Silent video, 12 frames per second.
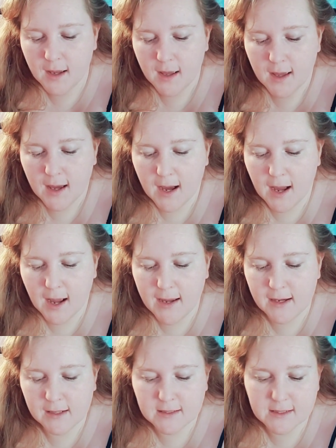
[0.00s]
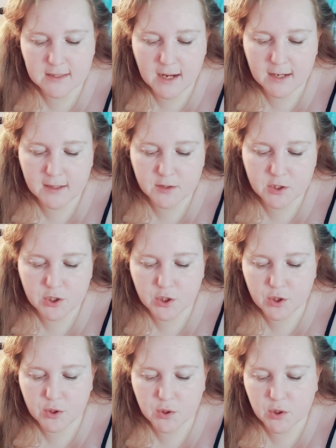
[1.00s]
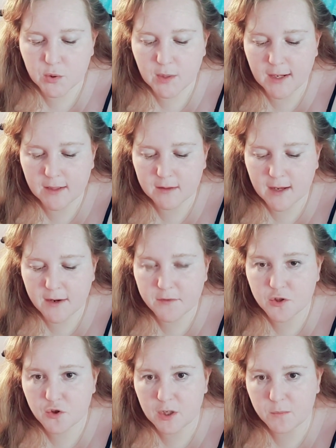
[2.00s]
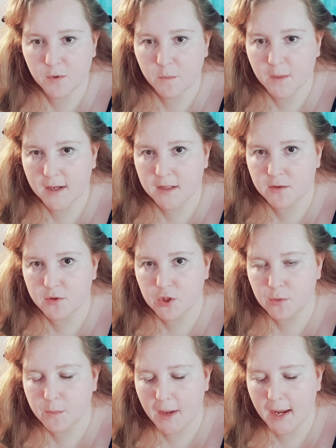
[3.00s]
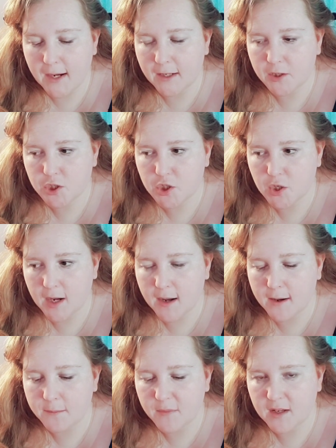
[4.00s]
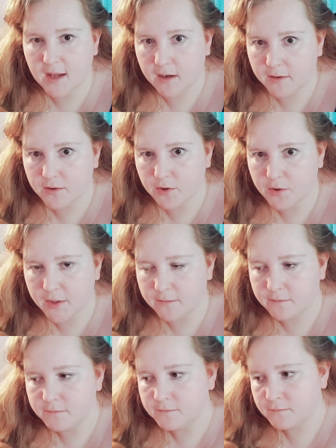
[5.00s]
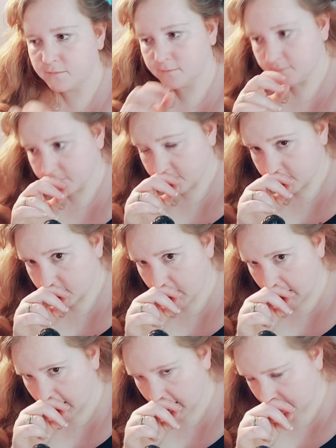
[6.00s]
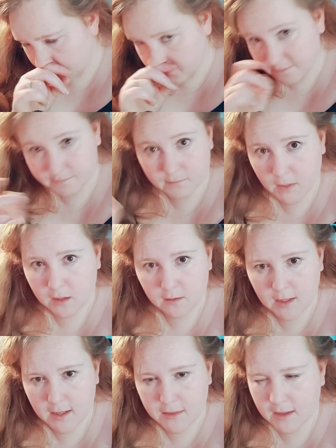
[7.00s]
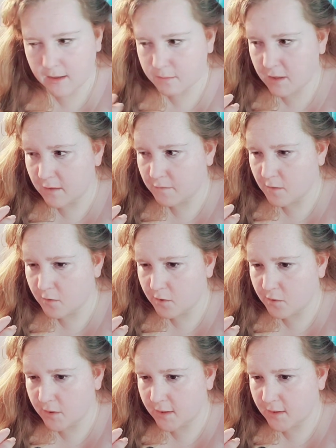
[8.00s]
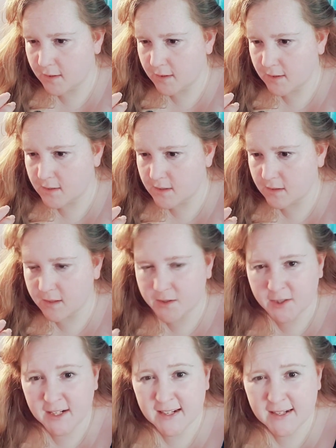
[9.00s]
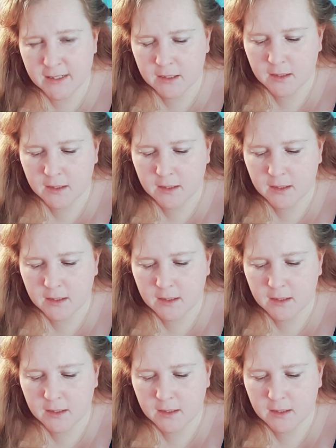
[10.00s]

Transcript: I decided to do a live stream with my YouTube page, Aaron Grogan. I think my photo is a letter E